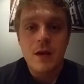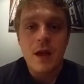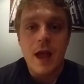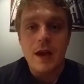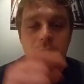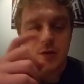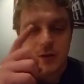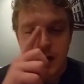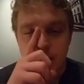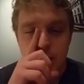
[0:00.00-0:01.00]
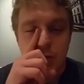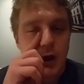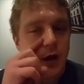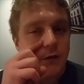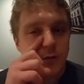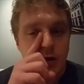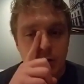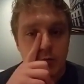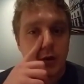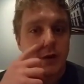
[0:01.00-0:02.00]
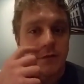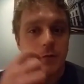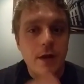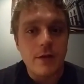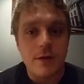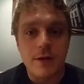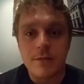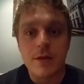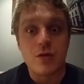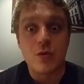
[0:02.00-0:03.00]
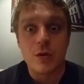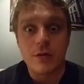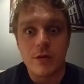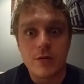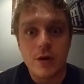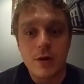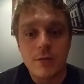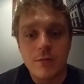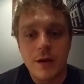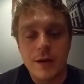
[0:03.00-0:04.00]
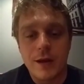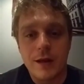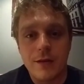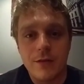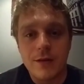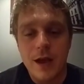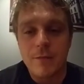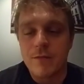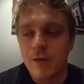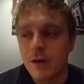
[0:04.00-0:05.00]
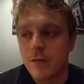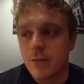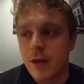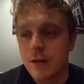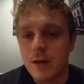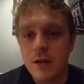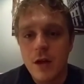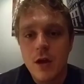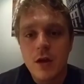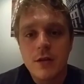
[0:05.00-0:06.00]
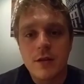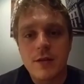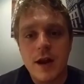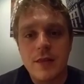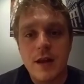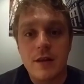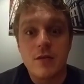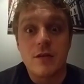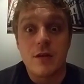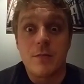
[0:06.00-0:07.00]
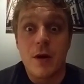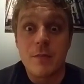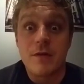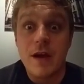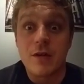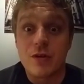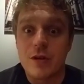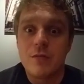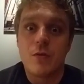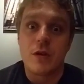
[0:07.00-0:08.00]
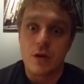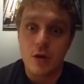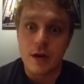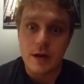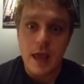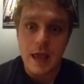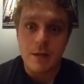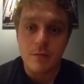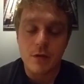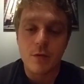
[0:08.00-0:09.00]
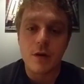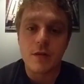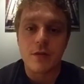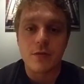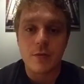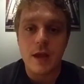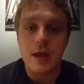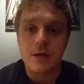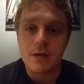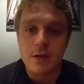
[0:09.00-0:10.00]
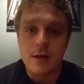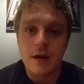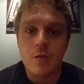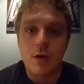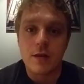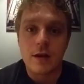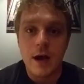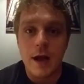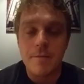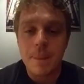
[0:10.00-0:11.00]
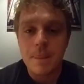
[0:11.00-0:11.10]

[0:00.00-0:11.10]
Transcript: And in 2012, while he was running for president, his short little term, like a little time running for president, decided that the Department of Energy, which he couldn't name, was one of the 3 agencies that he wanted to cut.